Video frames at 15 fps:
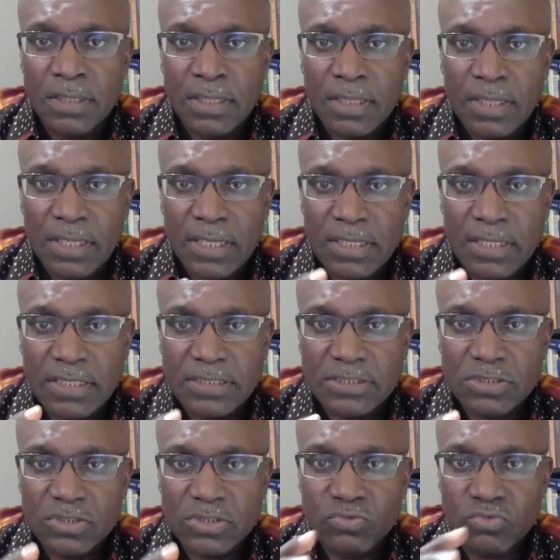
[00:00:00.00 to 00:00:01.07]
It
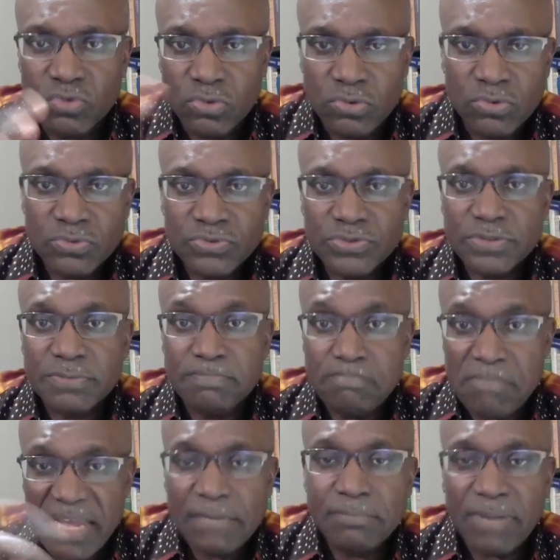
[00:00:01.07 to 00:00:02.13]
is rules
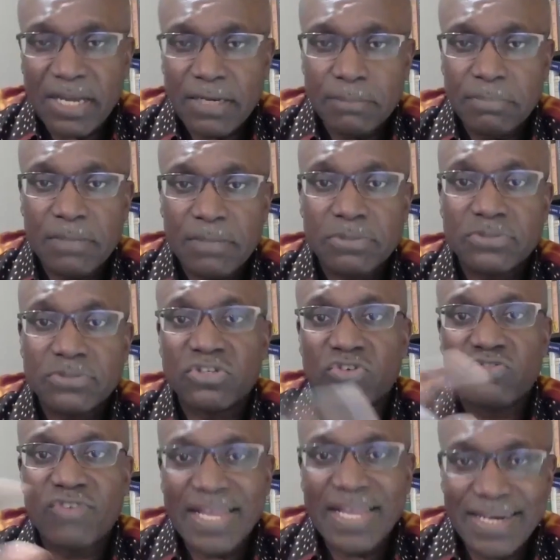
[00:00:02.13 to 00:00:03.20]
made by the people to
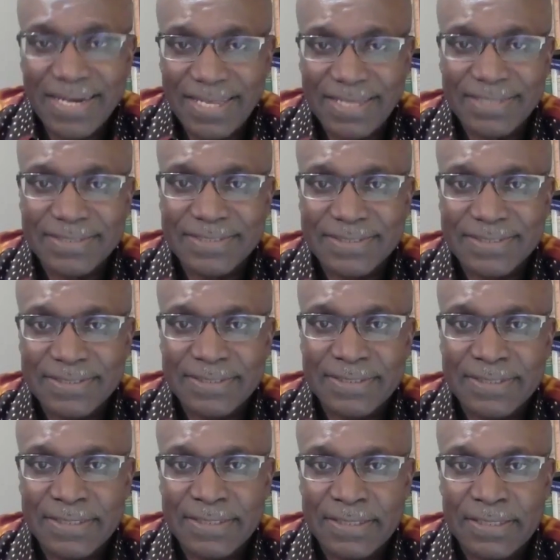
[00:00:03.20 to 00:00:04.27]
regulate
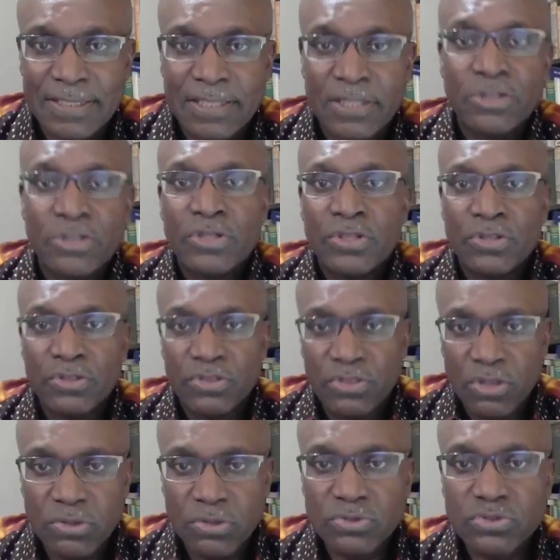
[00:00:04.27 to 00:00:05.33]

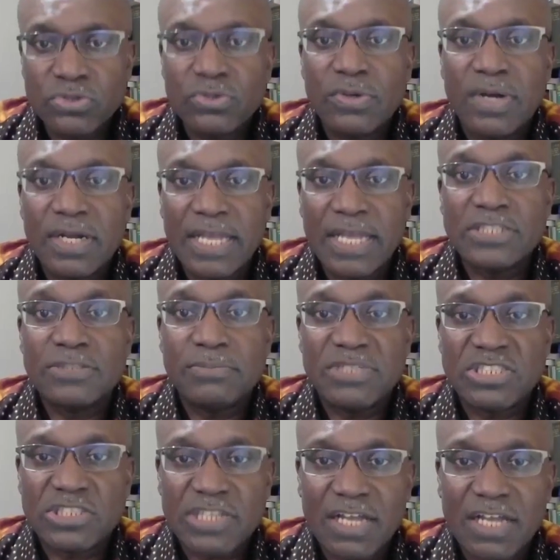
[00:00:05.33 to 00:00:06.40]
those who are going to be
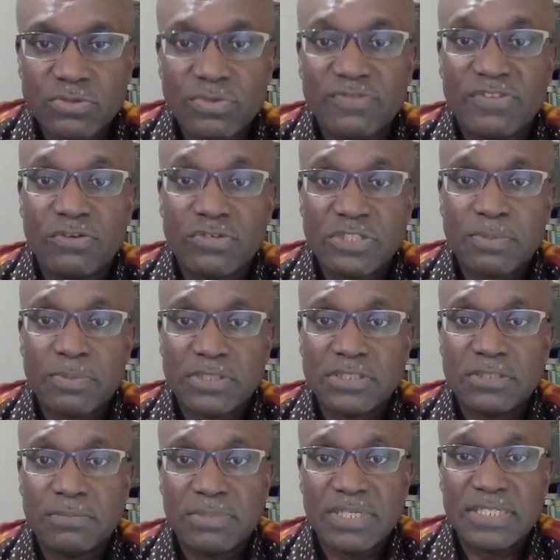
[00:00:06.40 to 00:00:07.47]
charged with the
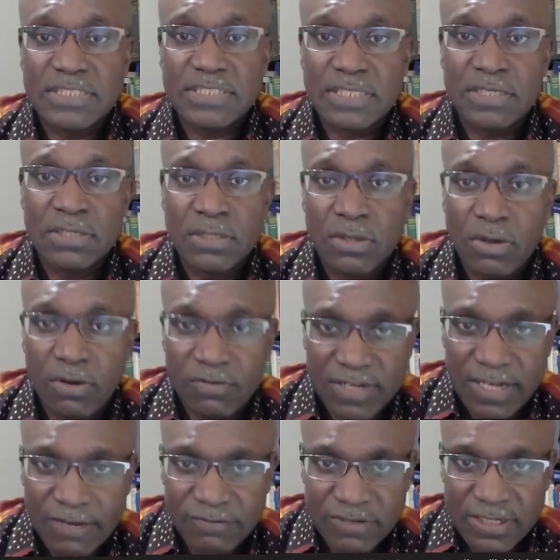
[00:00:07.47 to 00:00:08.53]
responsibility of
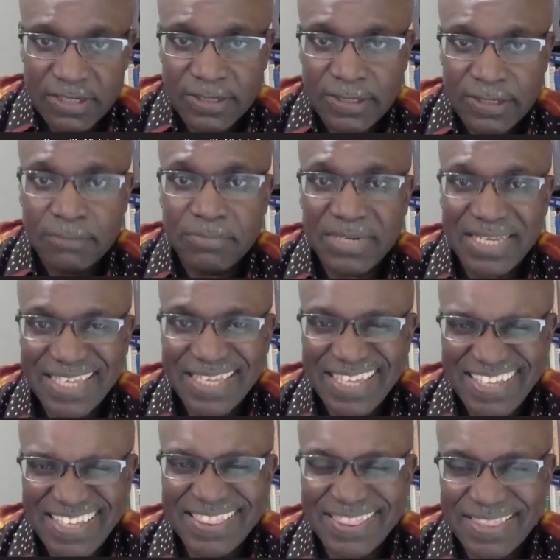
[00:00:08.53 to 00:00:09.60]
governing. But the
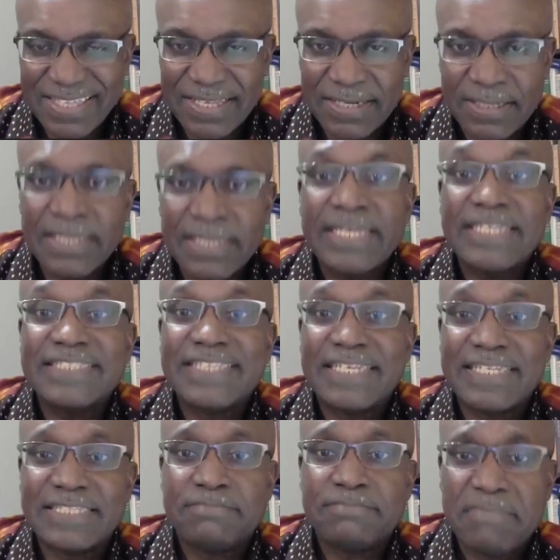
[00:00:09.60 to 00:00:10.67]
key thing is that
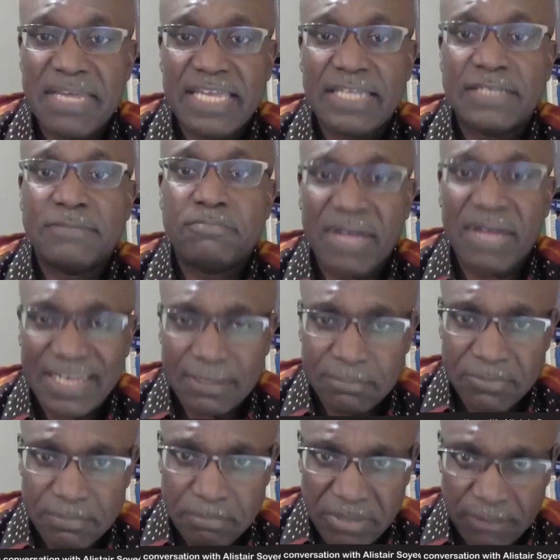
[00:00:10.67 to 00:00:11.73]
it's made by the
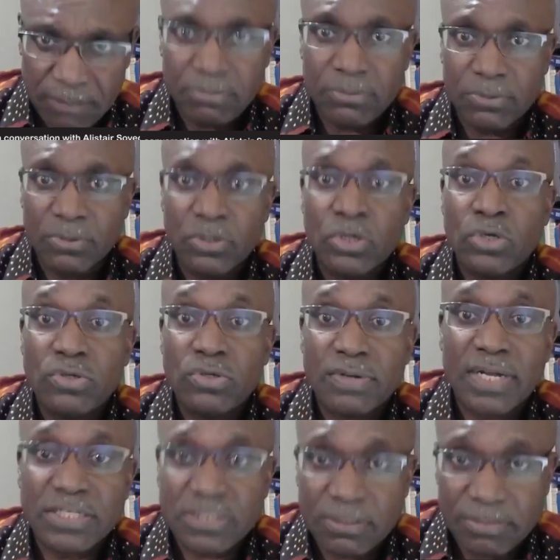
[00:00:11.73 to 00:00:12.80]
people who
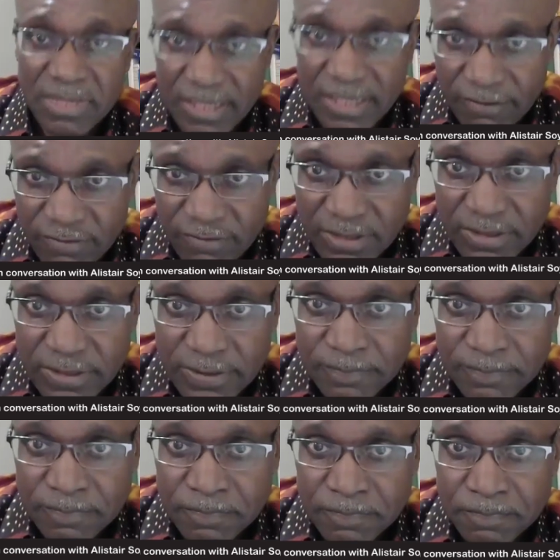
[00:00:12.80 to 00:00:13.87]
are to be governed.
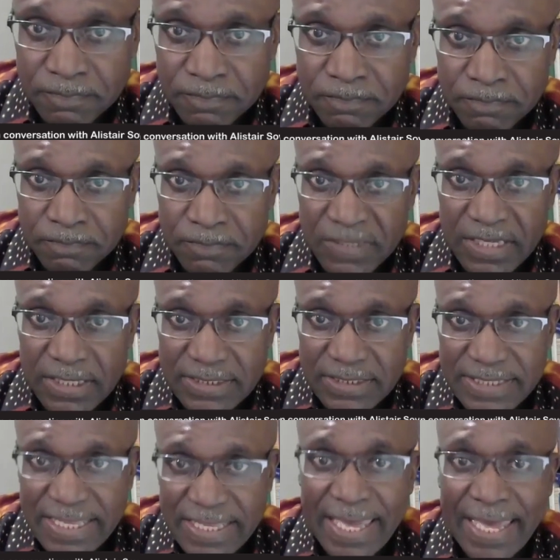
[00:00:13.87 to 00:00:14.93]
It
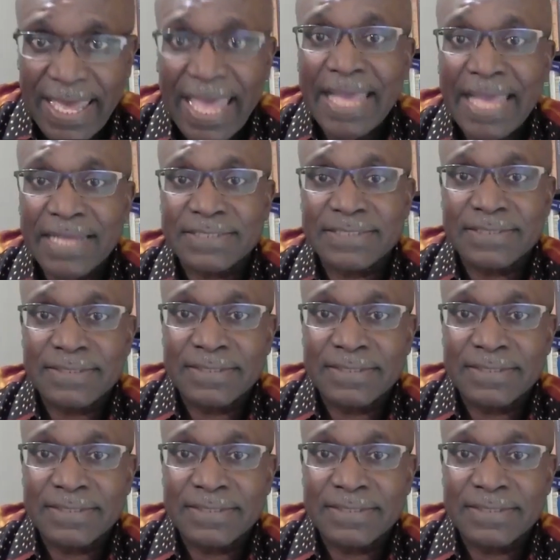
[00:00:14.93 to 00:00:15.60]
is their act.